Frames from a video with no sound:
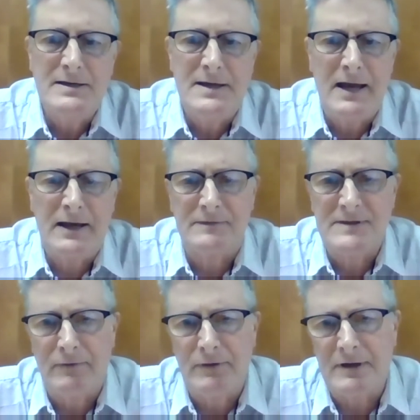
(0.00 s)
dad gives
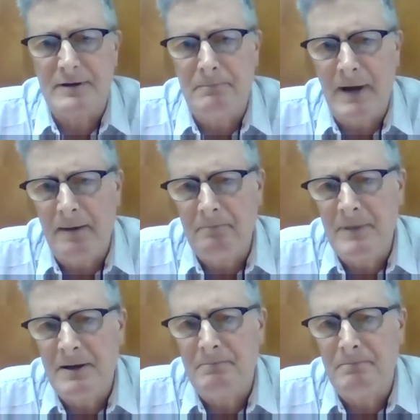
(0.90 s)
everything to
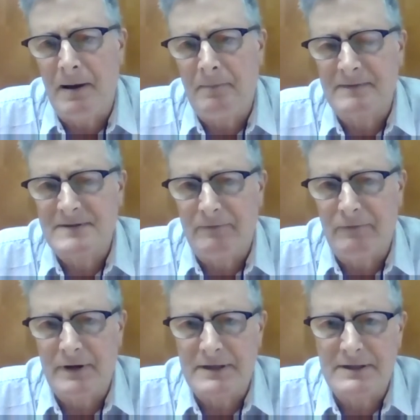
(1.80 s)
mum, mum gives
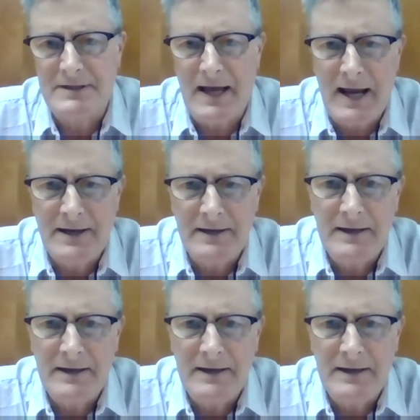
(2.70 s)
everything to dad,